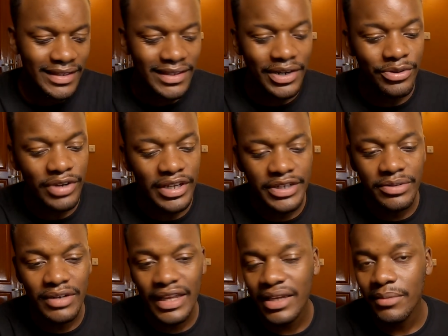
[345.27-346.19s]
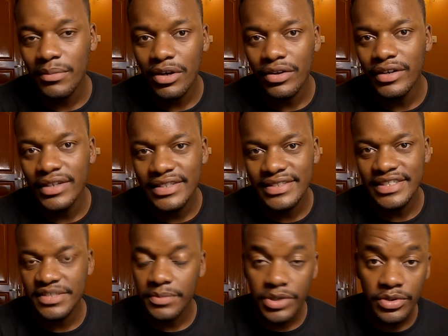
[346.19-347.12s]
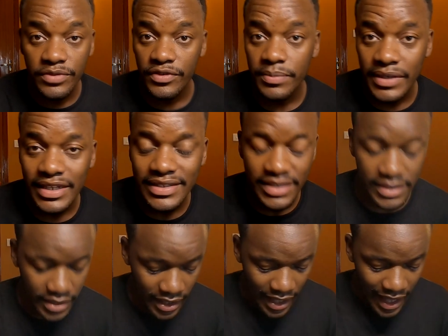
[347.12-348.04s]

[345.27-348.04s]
that I really don't like about it is its maneuverability,